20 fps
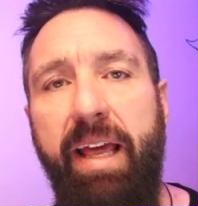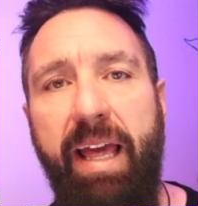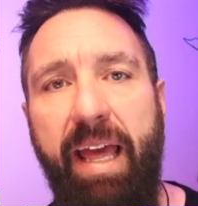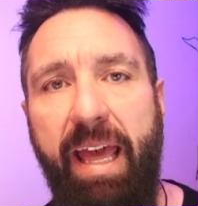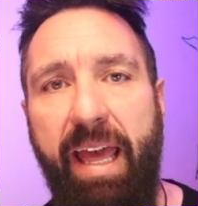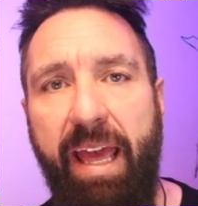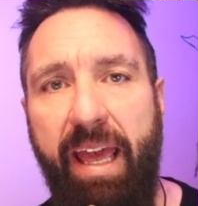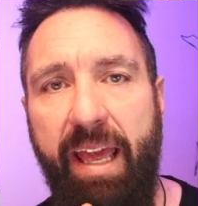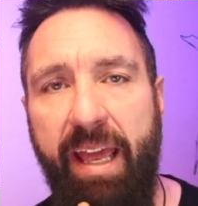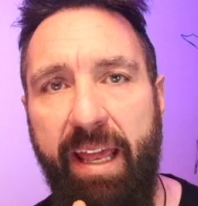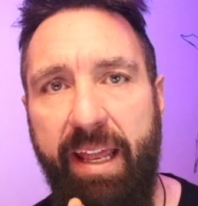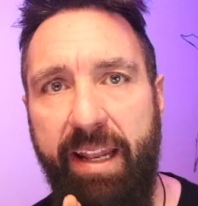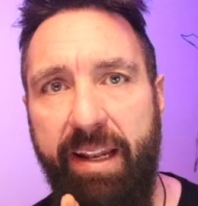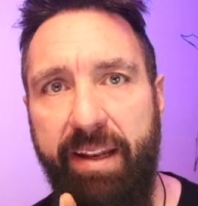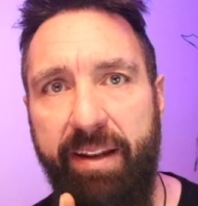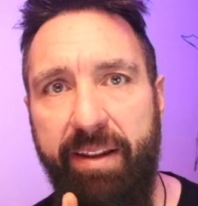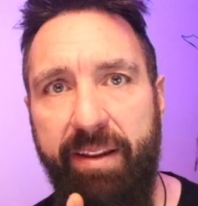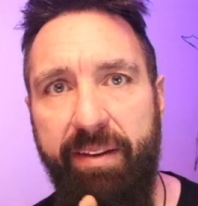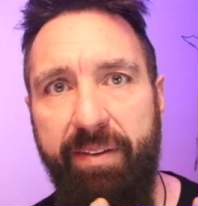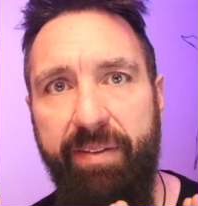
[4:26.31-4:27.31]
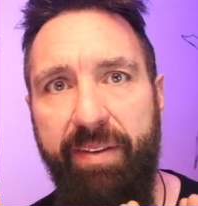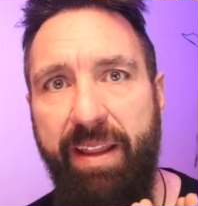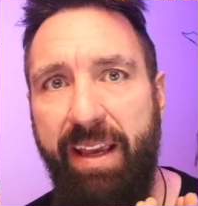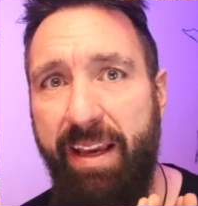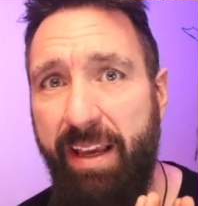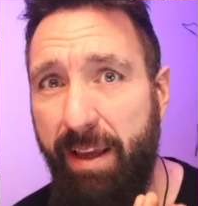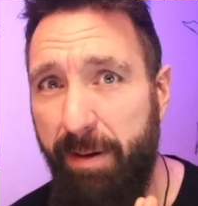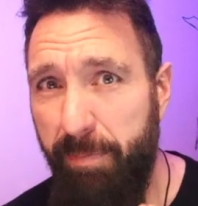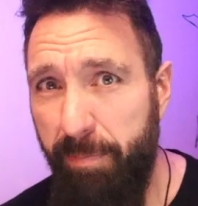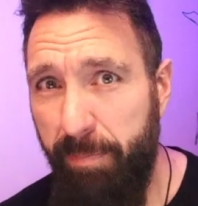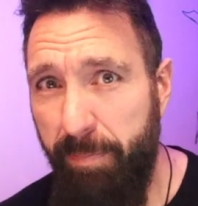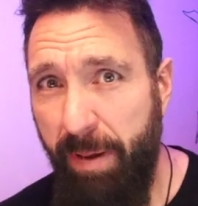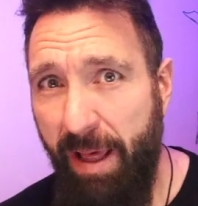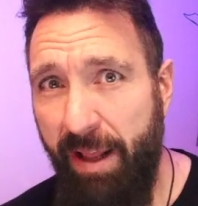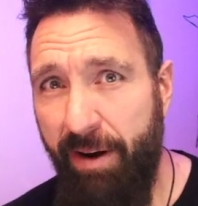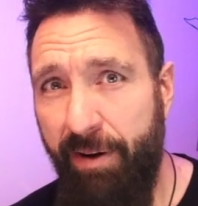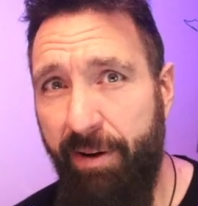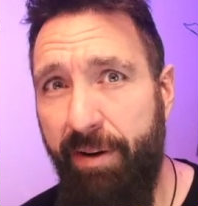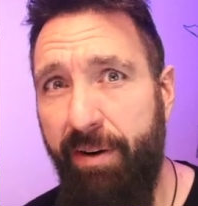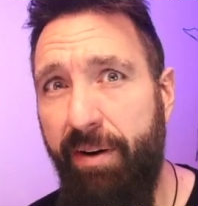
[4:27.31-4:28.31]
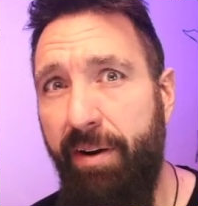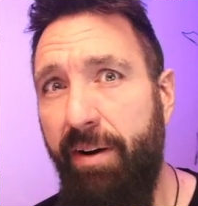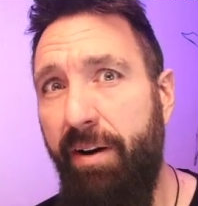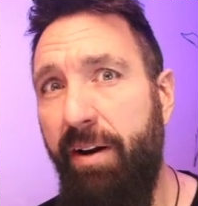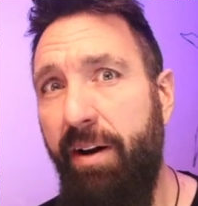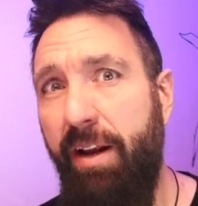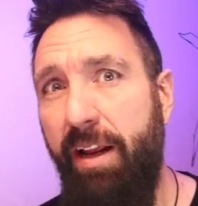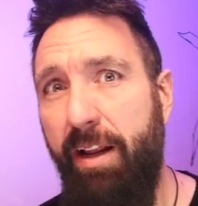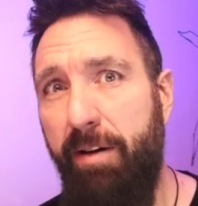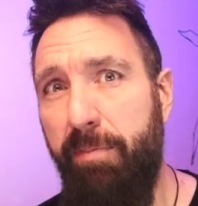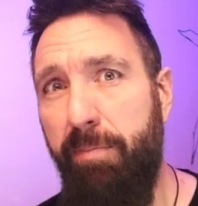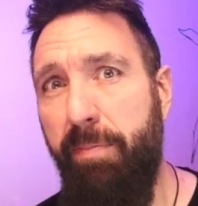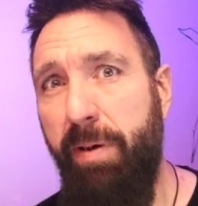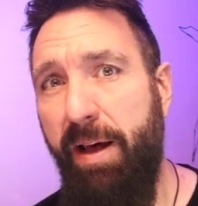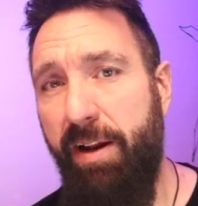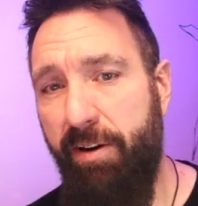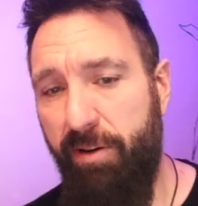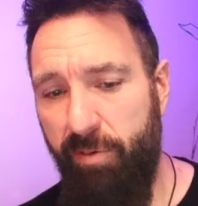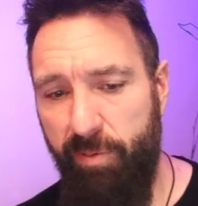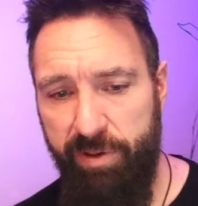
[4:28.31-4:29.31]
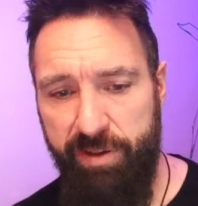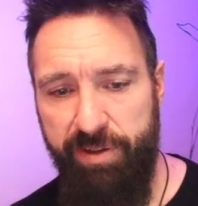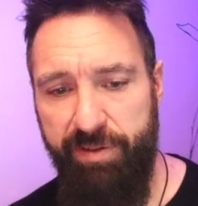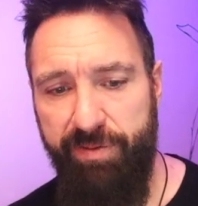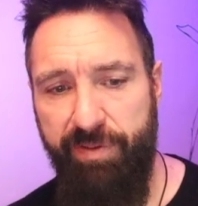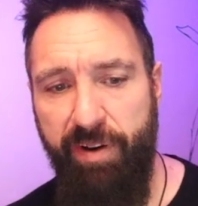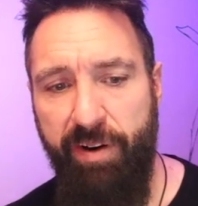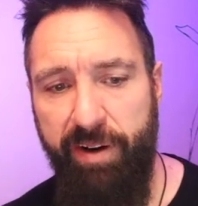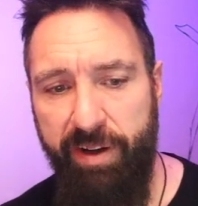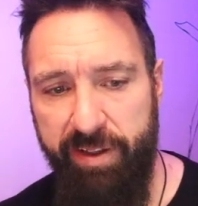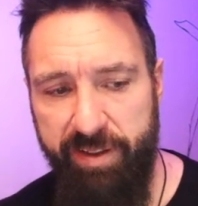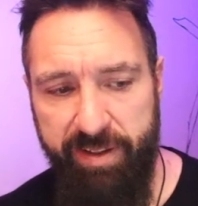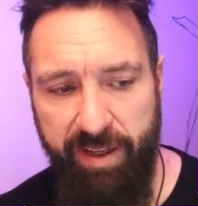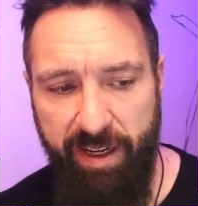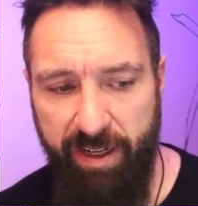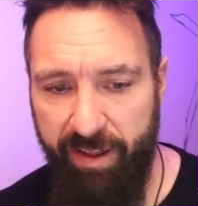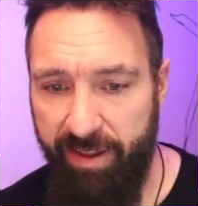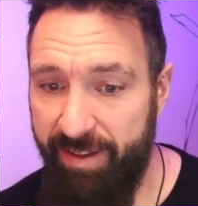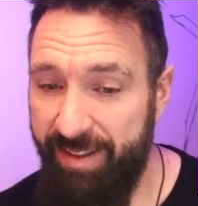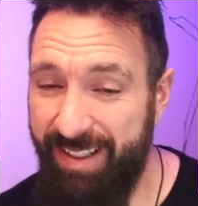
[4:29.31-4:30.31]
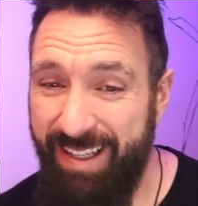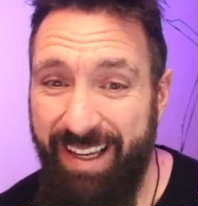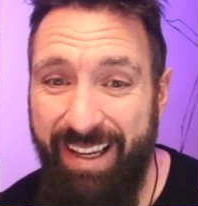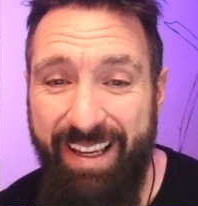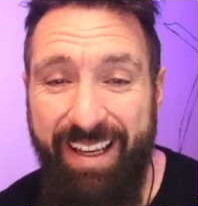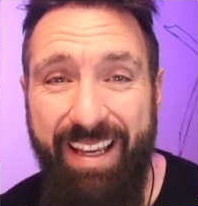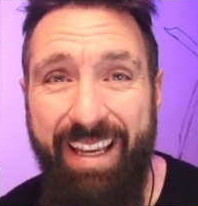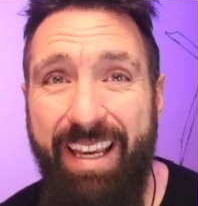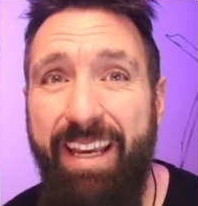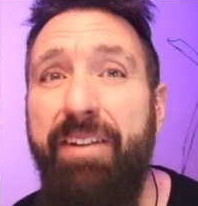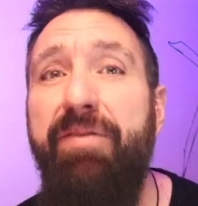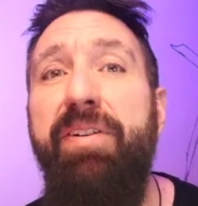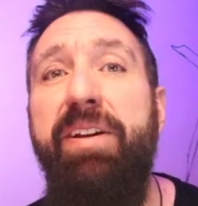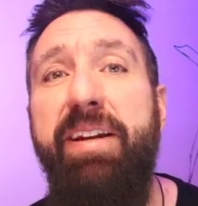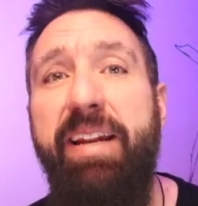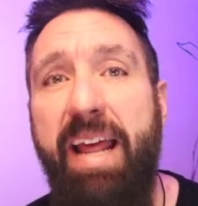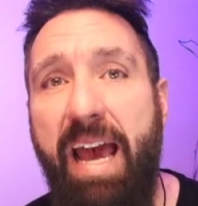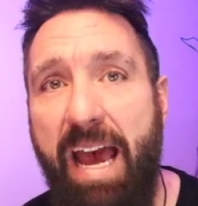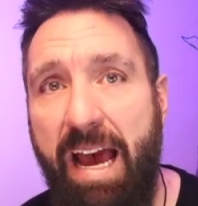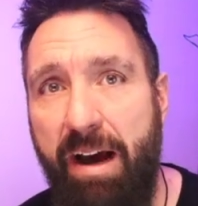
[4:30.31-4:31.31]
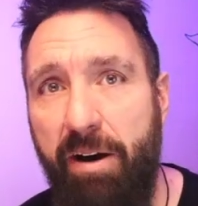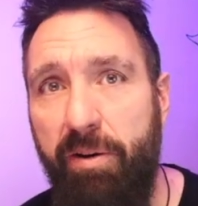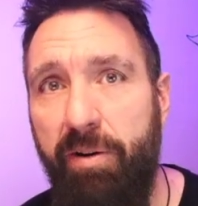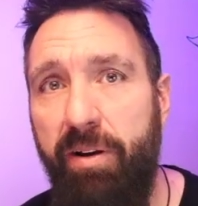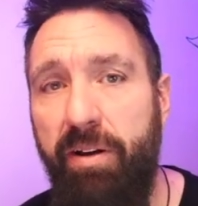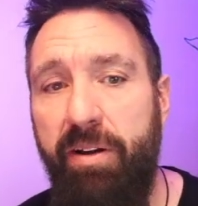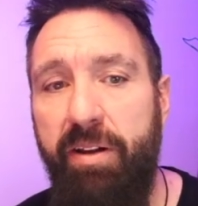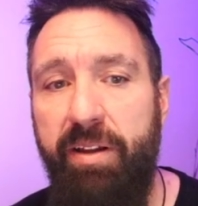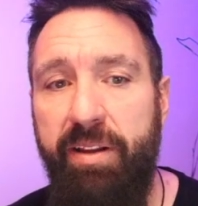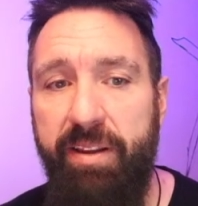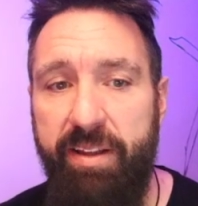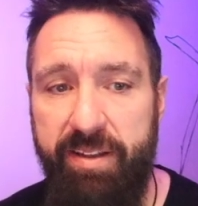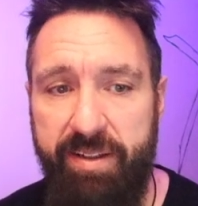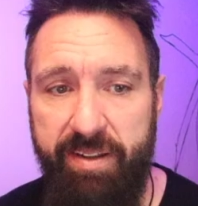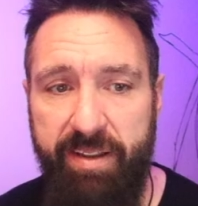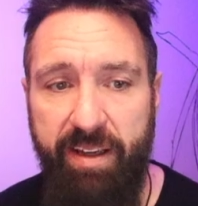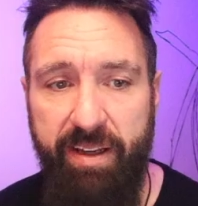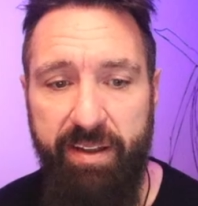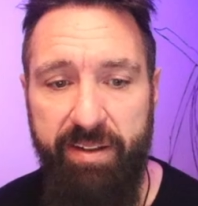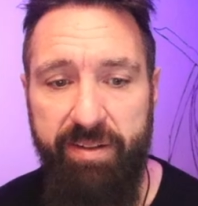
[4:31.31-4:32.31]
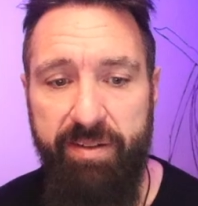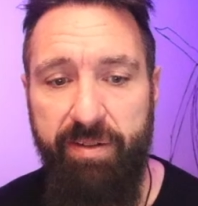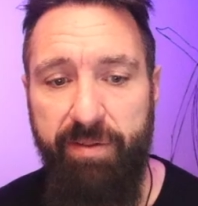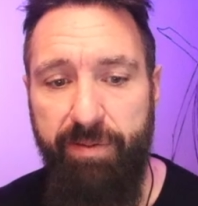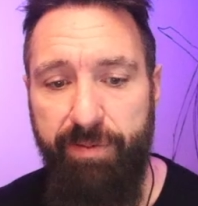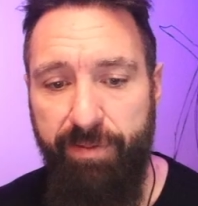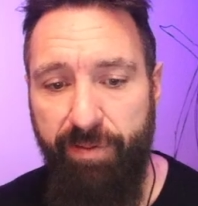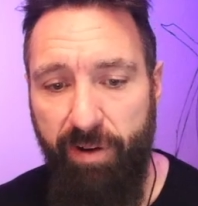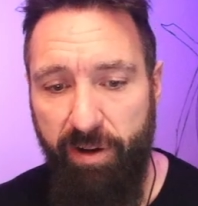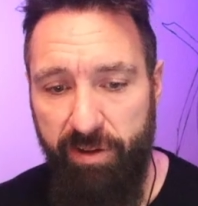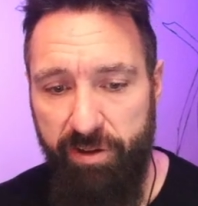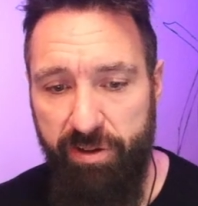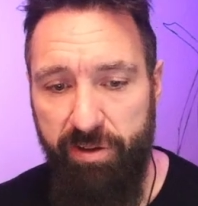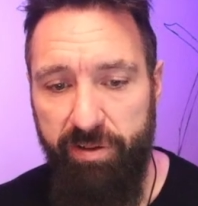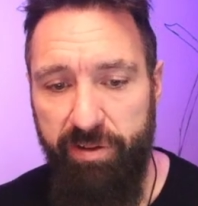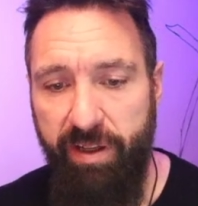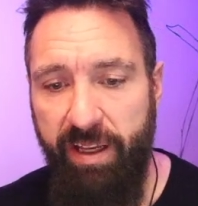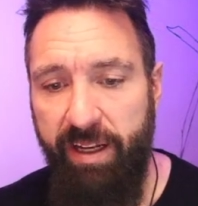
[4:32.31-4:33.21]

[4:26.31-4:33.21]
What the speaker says: and they get better and better, which is very exciting because even now this thing's functional and